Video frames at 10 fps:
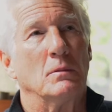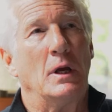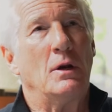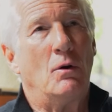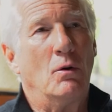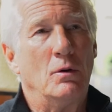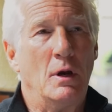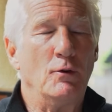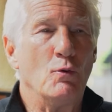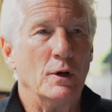And
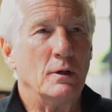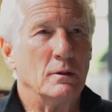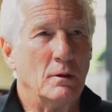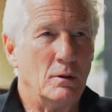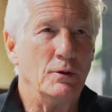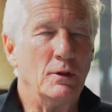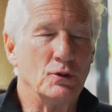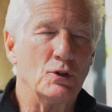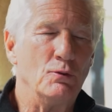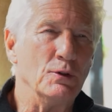everyone, all the other
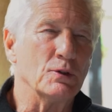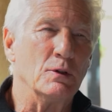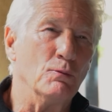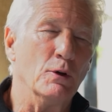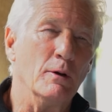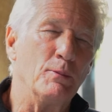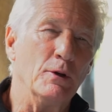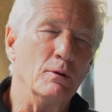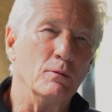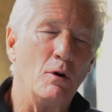students that were up
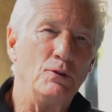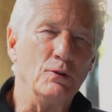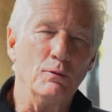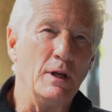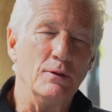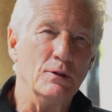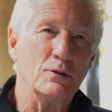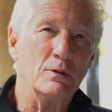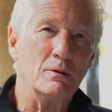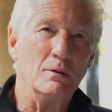there also had
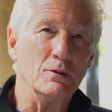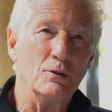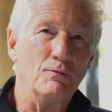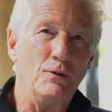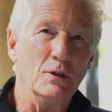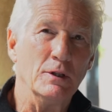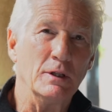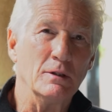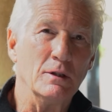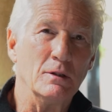this
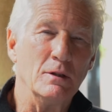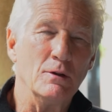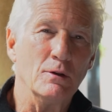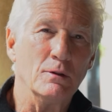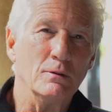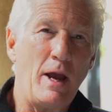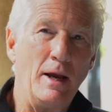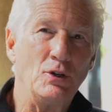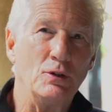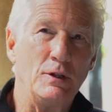feeling that there
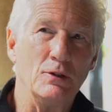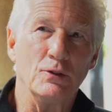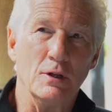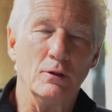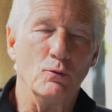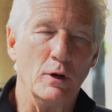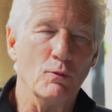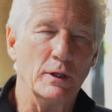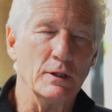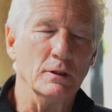actually is another way
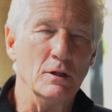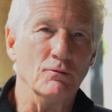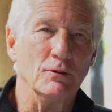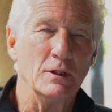one can live